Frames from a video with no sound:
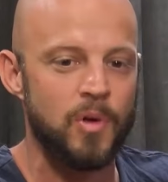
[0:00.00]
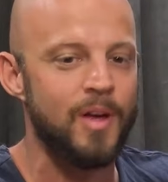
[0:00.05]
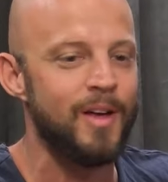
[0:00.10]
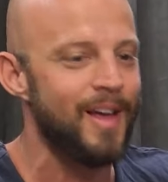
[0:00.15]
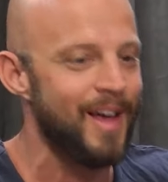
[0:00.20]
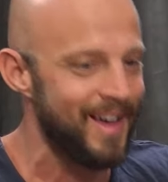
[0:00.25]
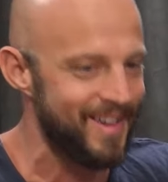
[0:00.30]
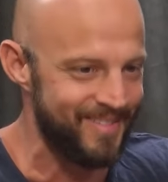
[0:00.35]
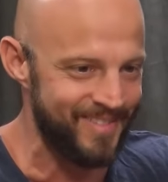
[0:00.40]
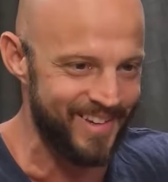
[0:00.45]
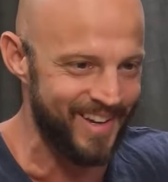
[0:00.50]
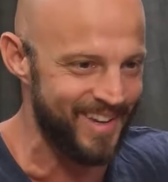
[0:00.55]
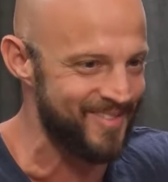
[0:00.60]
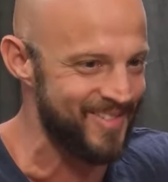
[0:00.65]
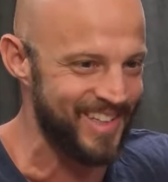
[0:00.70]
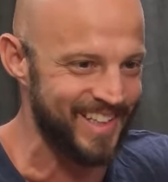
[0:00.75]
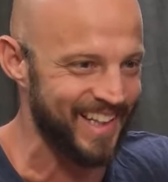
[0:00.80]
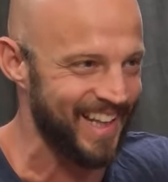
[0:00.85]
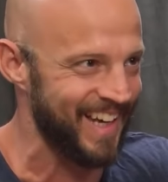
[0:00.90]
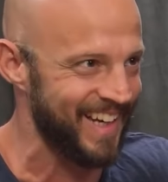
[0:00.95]
I
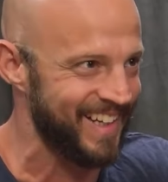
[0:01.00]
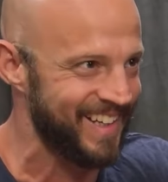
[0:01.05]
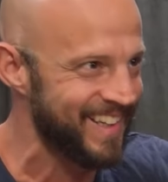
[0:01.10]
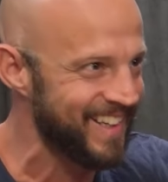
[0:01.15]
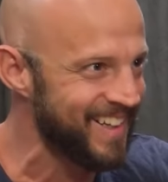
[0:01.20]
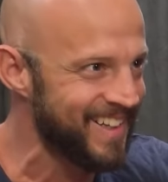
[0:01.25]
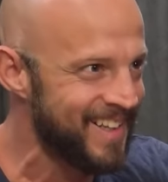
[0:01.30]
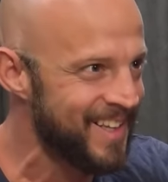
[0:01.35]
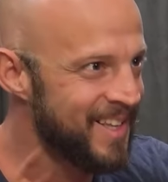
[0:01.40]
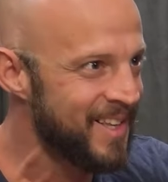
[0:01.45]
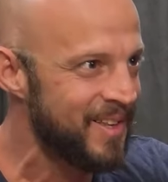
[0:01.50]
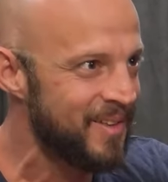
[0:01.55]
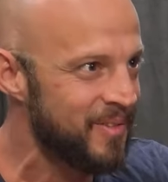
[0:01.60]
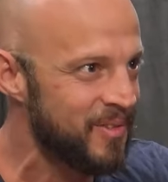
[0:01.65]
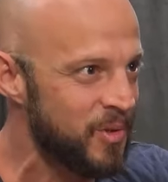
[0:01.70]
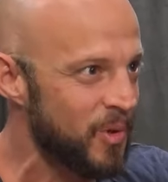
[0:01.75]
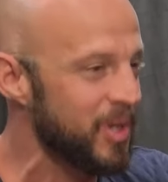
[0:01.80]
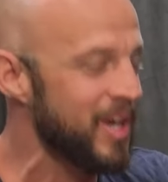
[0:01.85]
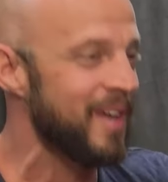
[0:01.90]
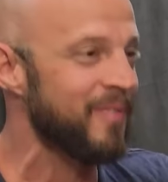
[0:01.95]
mean like
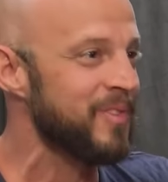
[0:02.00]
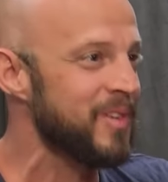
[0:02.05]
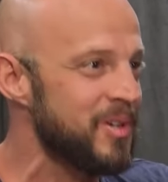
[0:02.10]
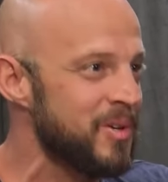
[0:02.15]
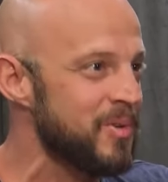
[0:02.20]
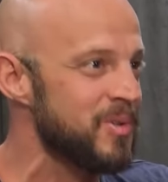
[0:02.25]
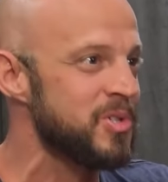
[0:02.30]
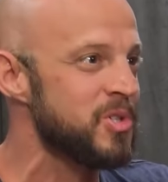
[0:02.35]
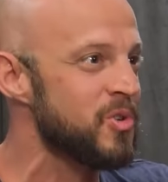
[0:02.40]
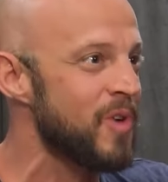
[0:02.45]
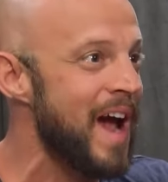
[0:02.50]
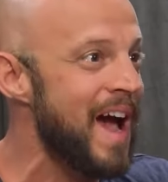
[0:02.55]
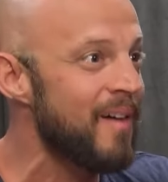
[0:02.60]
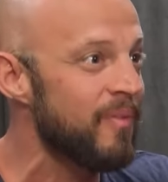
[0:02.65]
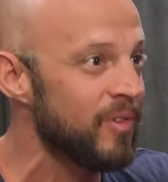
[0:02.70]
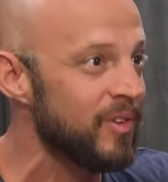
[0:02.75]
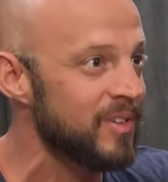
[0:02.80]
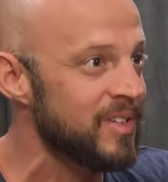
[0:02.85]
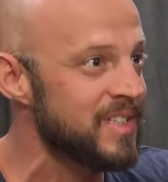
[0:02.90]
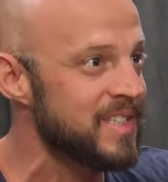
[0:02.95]
all you have to do is
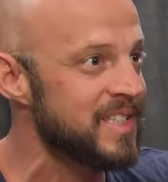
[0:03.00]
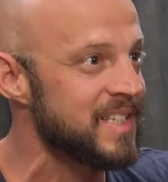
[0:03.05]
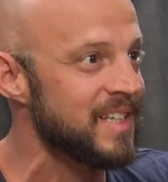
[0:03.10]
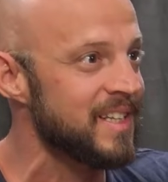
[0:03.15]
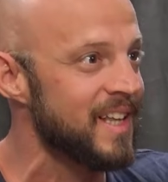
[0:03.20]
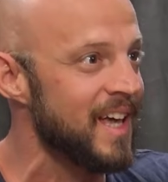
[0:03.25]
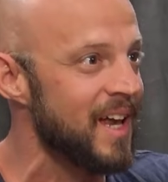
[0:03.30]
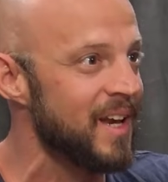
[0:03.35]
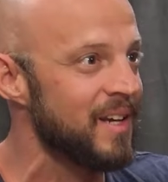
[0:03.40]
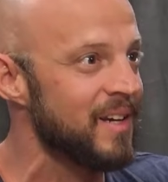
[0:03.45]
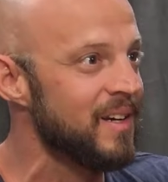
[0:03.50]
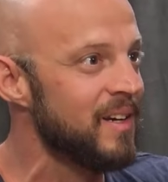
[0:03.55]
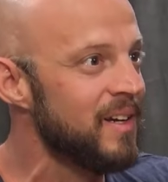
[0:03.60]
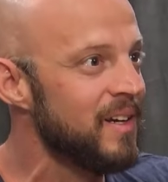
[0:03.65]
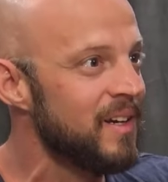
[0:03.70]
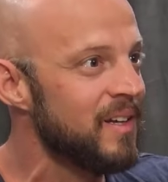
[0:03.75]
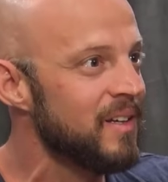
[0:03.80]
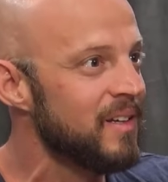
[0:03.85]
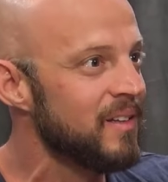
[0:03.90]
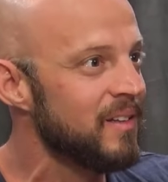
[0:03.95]
travel and right. see that
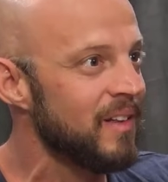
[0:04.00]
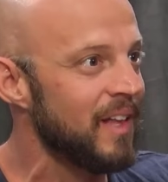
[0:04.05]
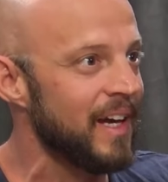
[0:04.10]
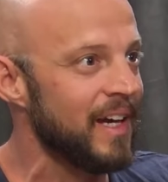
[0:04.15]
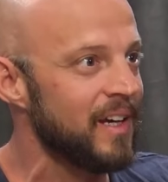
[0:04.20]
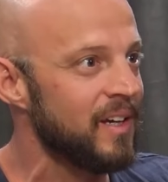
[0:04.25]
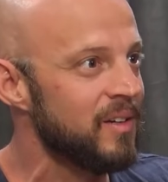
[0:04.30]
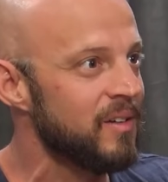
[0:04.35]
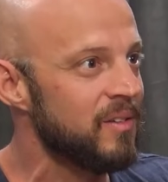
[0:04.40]
like